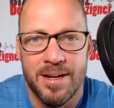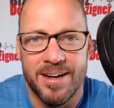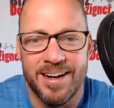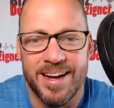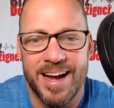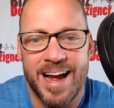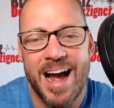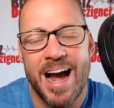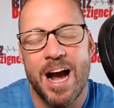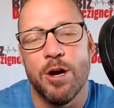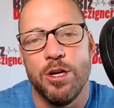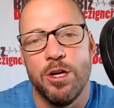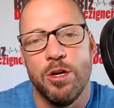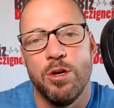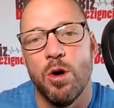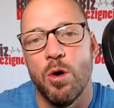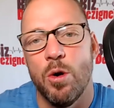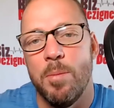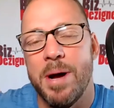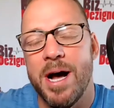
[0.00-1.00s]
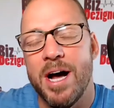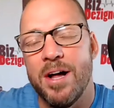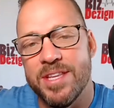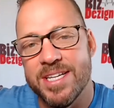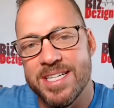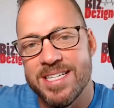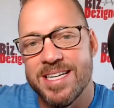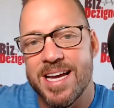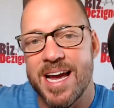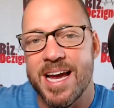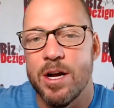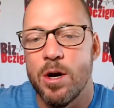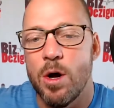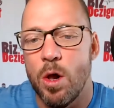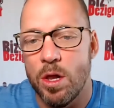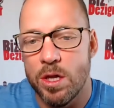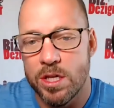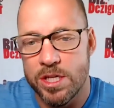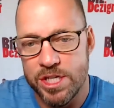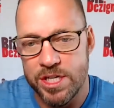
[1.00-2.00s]
how you go about the
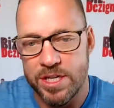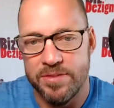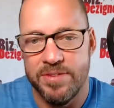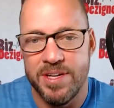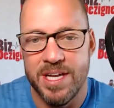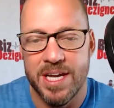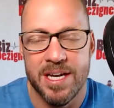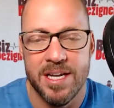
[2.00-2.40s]
psychology of